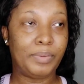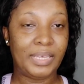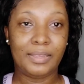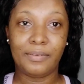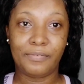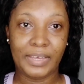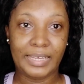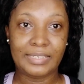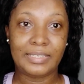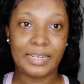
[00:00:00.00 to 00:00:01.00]
be the
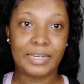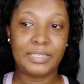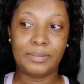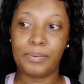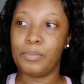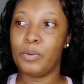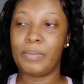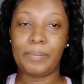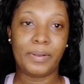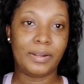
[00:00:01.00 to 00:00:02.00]
face there to promote
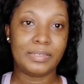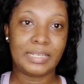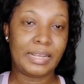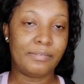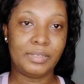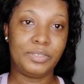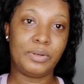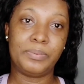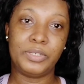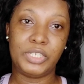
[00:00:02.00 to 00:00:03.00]
my products, and I really do
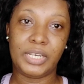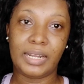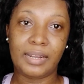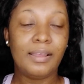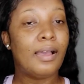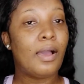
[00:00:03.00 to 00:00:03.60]
appreciate that.